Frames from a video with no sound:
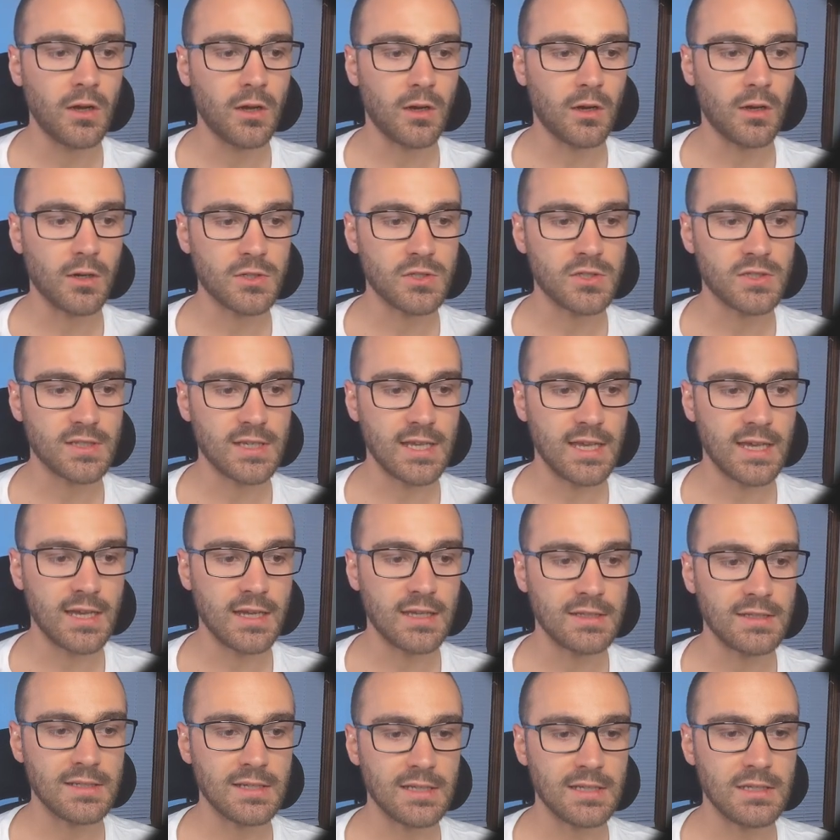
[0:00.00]
are
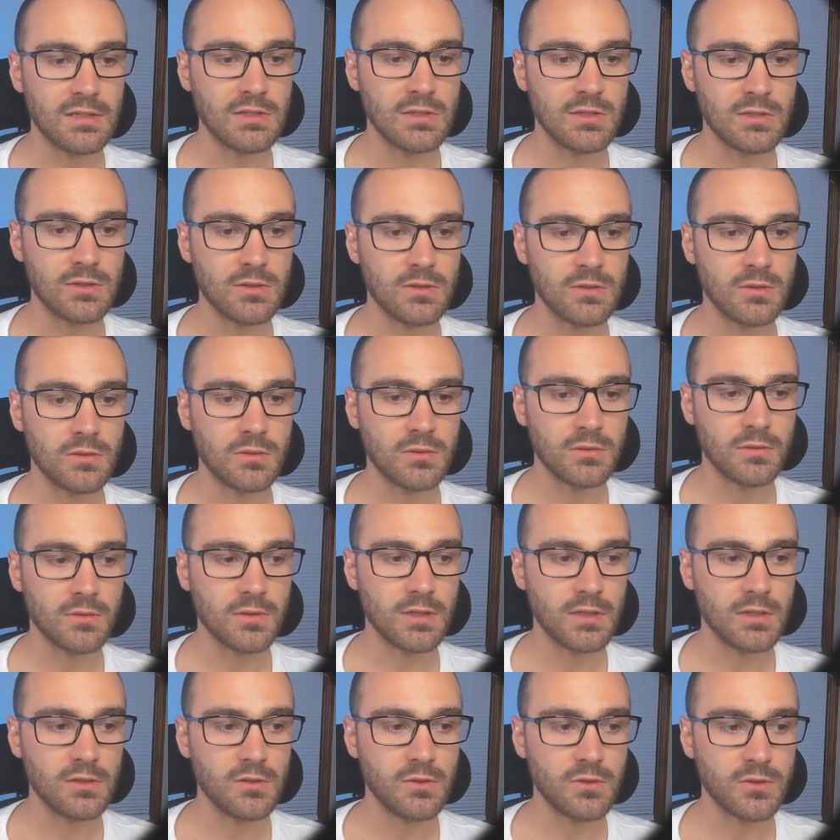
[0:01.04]
scanned into
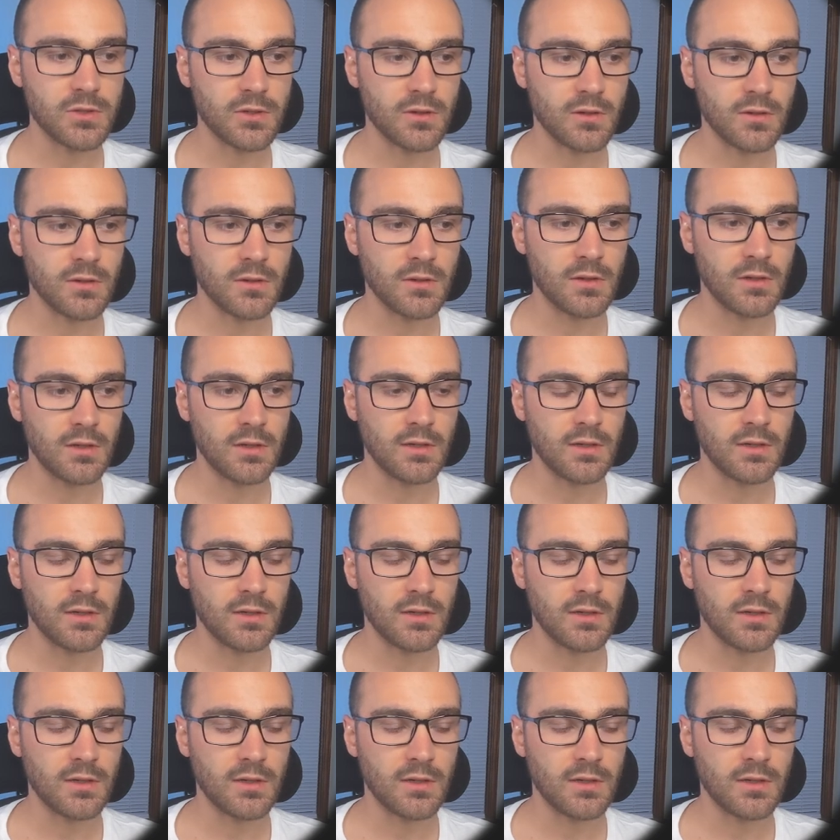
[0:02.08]
the user,